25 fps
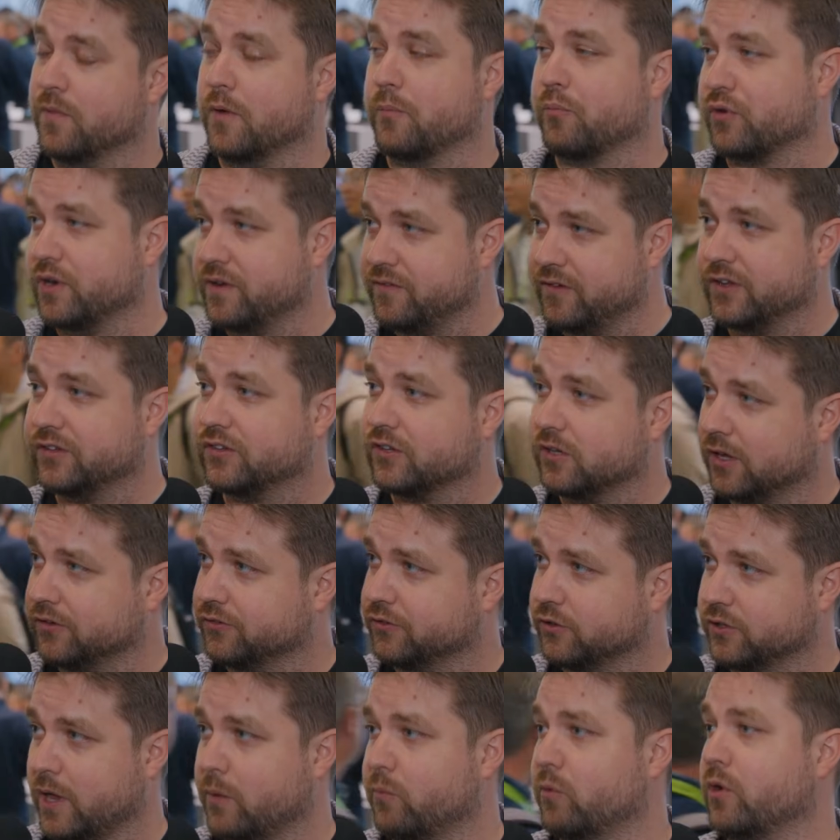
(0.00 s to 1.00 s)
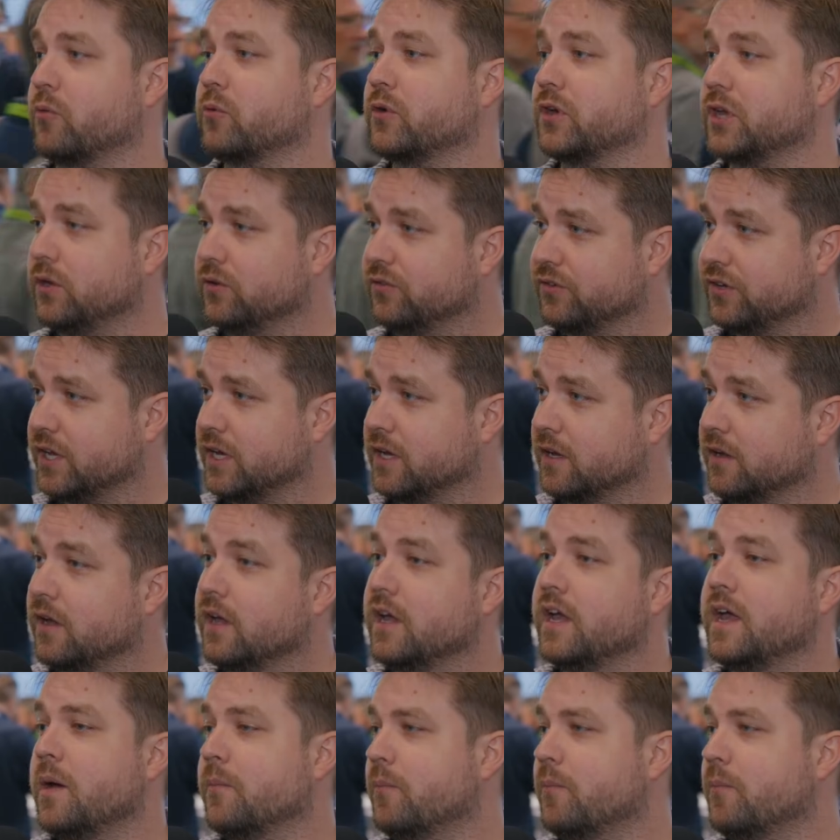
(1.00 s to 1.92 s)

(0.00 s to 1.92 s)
the previous cluster that we were using,